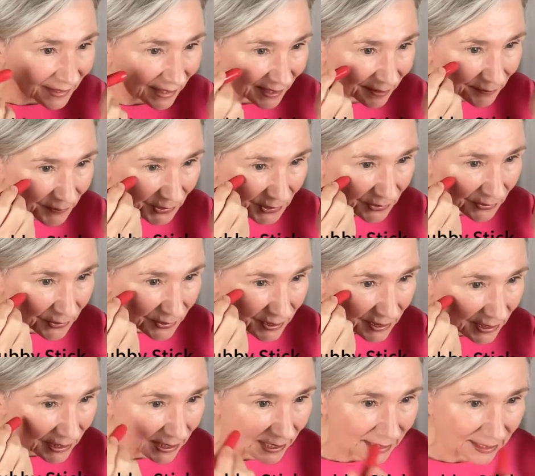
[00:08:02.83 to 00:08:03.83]
I'm
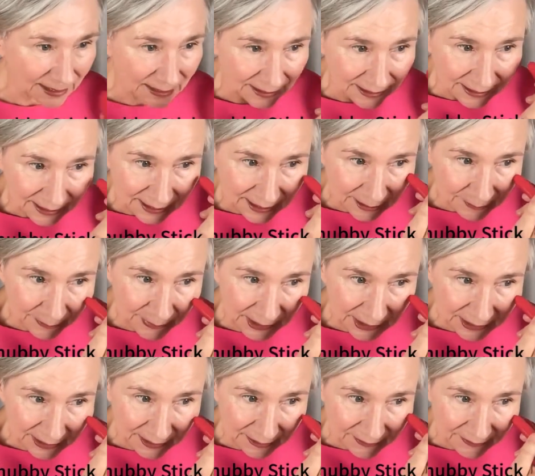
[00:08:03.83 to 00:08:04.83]
using a little
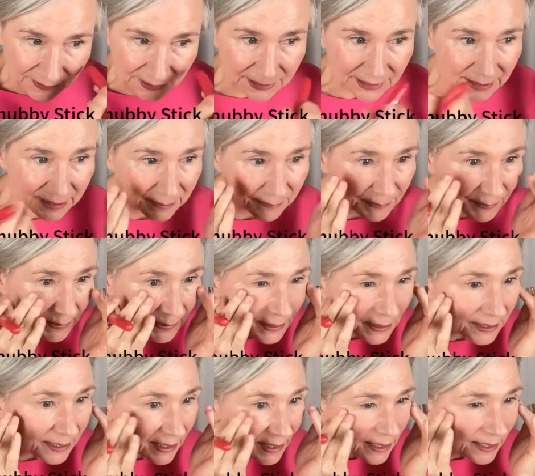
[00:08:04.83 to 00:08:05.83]
bit of the
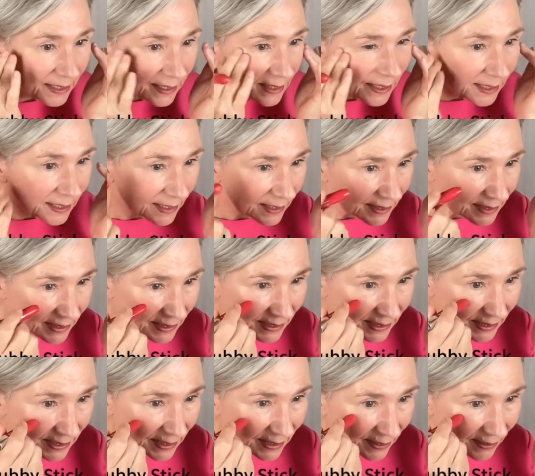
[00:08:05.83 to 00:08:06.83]

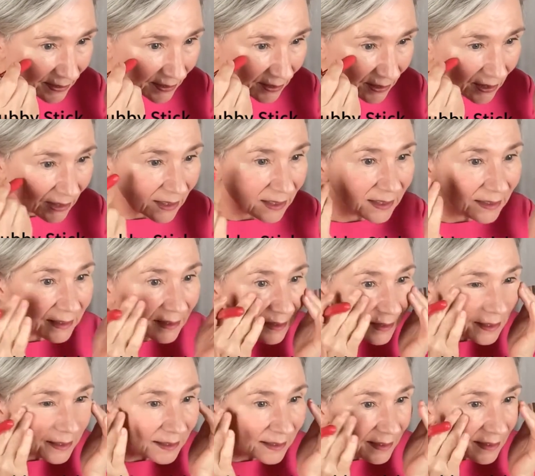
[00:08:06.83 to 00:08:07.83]
lipstick on
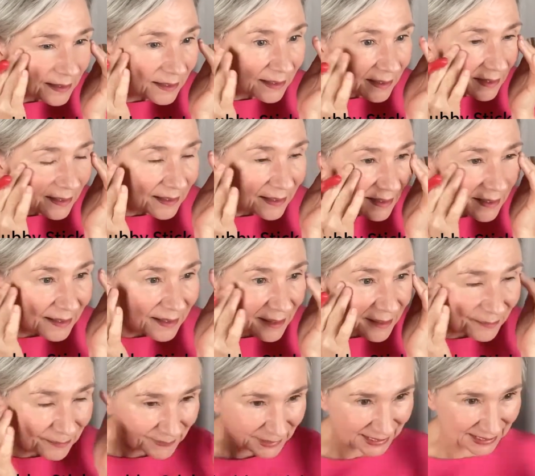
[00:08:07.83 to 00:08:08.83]

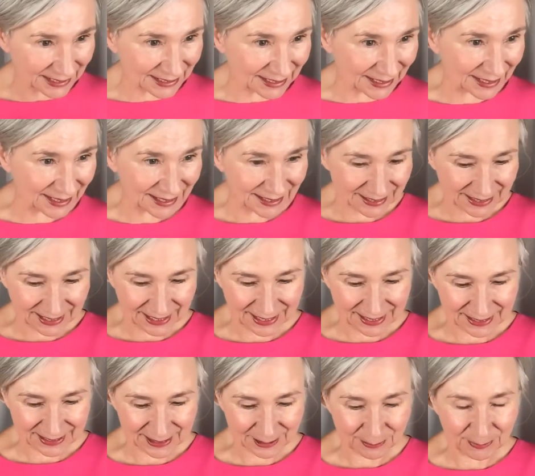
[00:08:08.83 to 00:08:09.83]
my cheeks
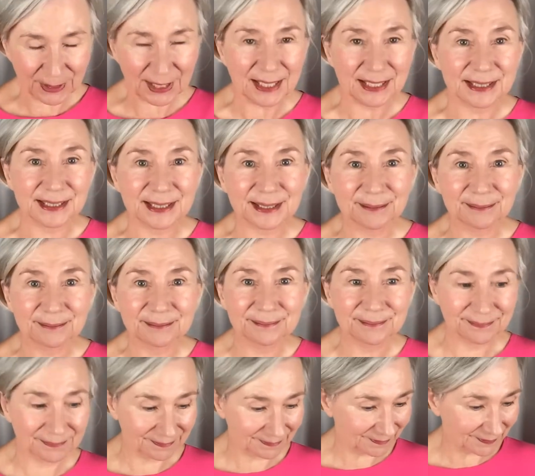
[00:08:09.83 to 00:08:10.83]
as a blush.
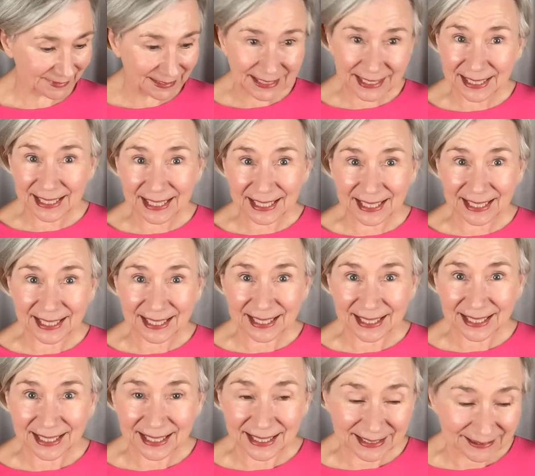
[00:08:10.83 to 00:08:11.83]

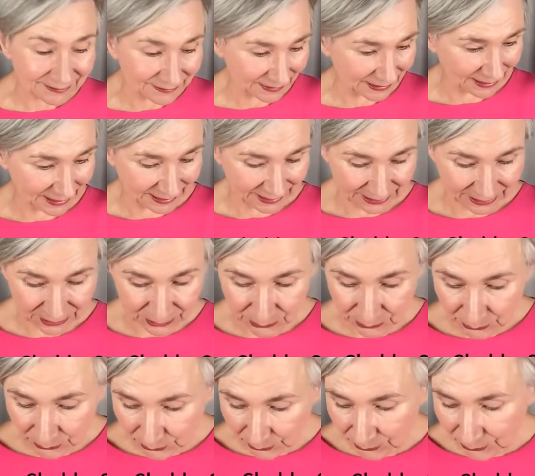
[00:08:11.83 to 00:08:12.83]
Ta-da!
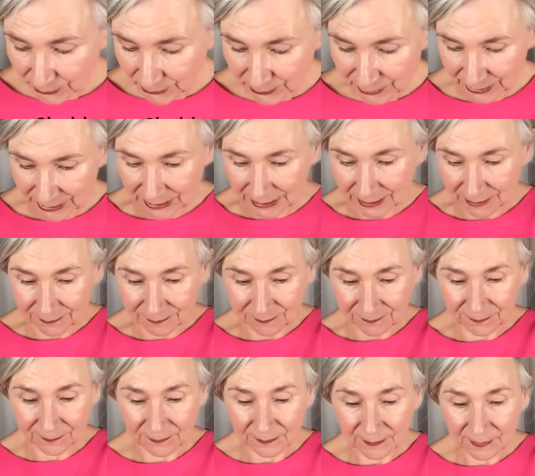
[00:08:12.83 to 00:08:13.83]
That's all you need.
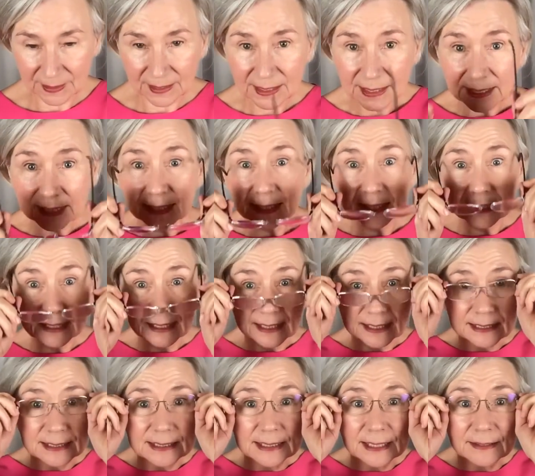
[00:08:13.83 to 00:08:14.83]

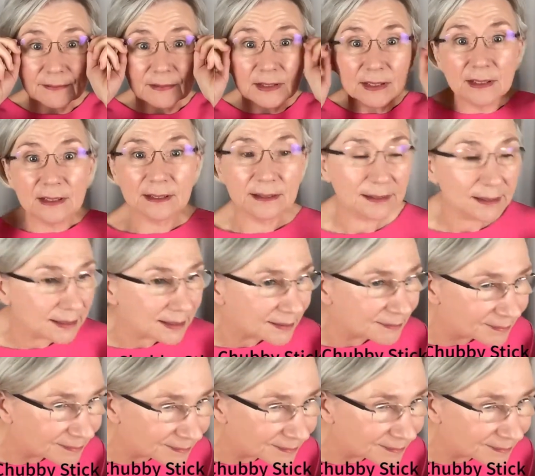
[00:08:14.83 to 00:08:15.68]
Let's have a look.